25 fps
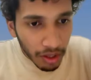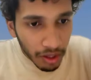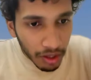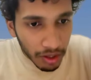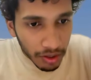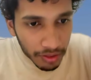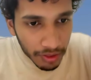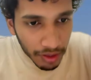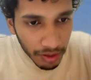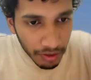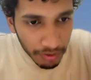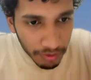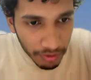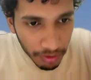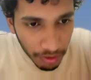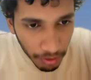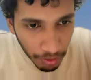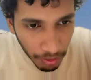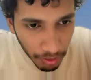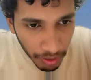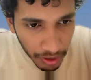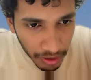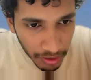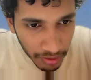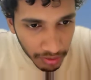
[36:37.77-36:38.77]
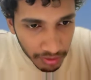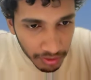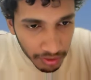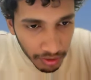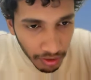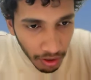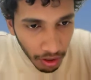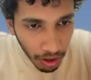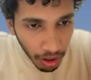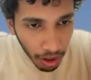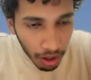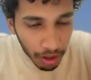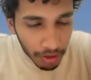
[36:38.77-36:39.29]
this
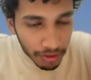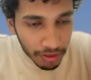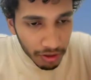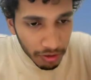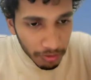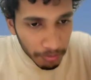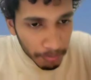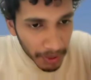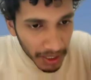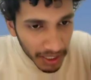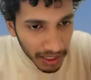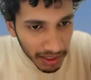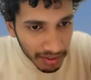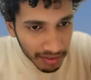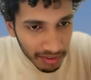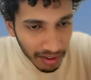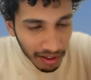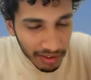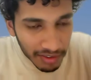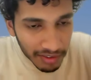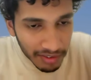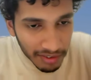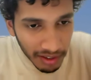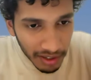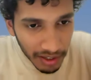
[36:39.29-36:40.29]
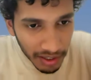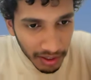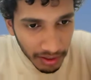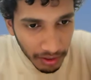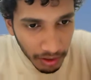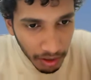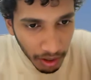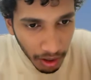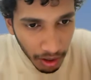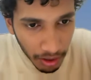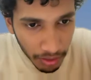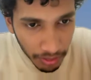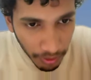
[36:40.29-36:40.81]
bit is unset
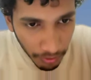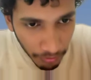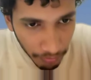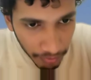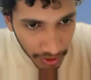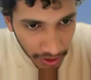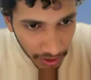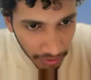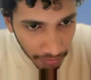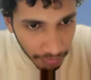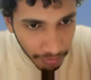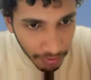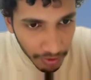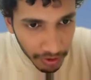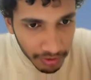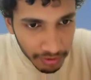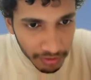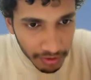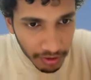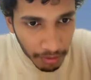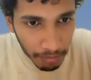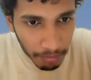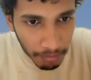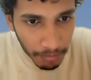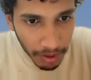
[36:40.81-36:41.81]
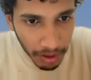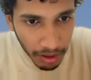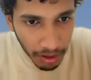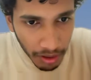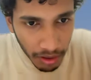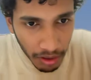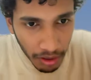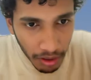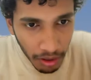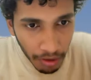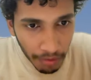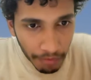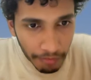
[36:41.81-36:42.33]
in the very first number,
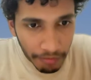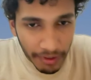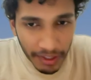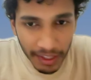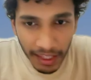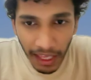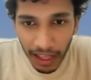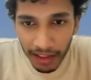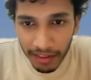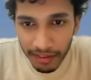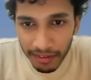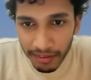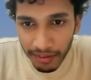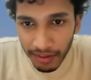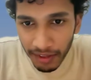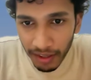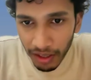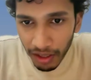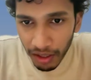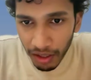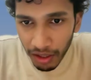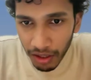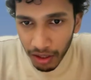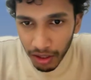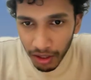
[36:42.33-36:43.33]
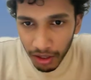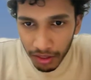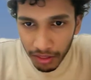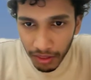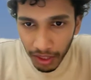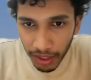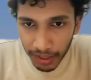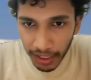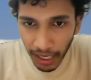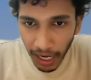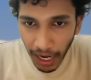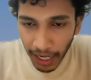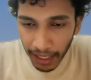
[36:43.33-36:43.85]
we can say
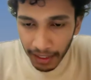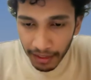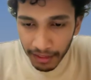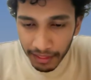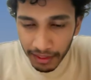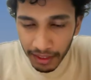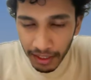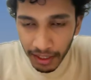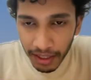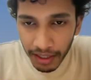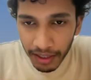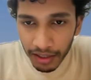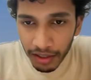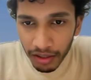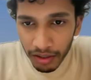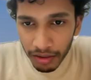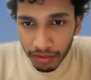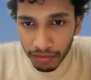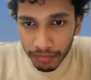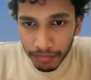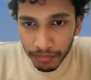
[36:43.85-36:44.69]
that at the end